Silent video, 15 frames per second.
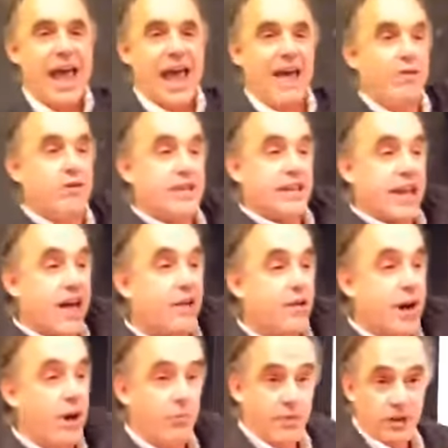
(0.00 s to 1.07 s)
and there's
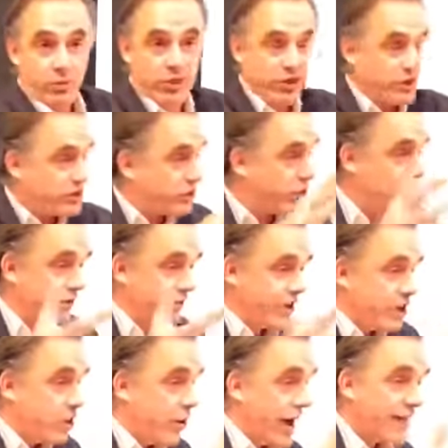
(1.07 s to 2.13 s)
another element, which is sort of
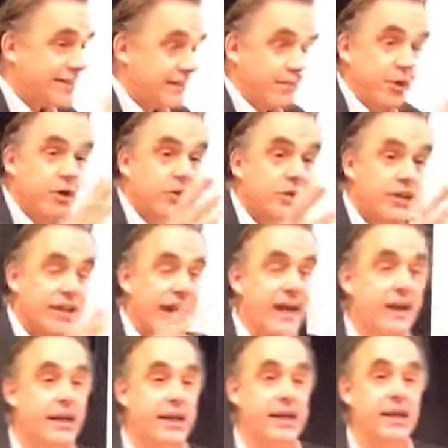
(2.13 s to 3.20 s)
you as a
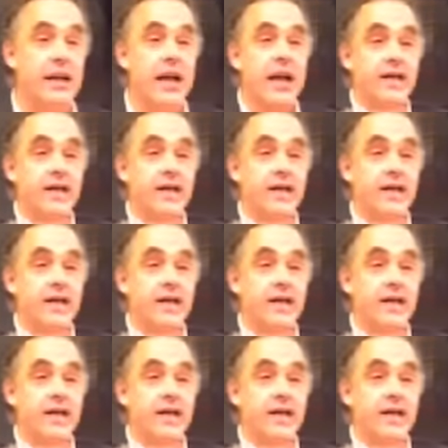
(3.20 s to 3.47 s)
personality,